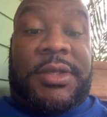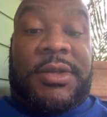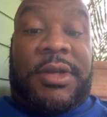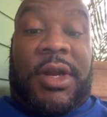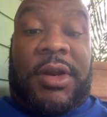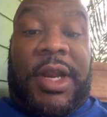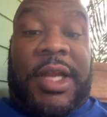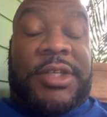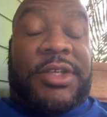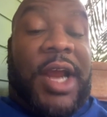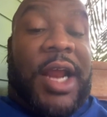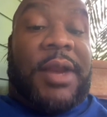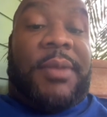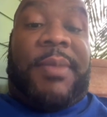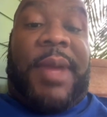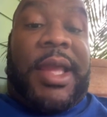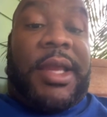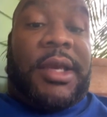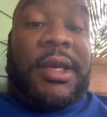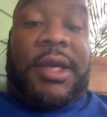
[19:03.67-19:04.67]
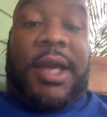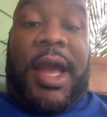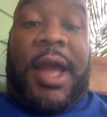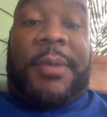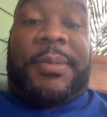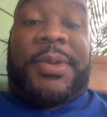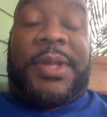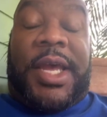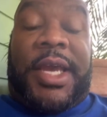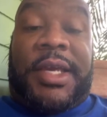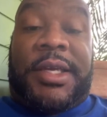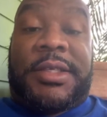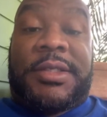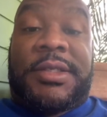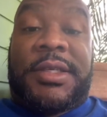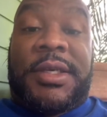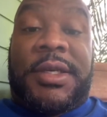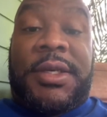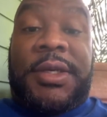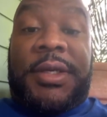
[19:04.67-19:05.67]
They try to make it
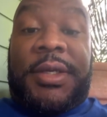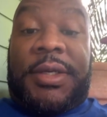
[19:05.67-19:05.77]
complex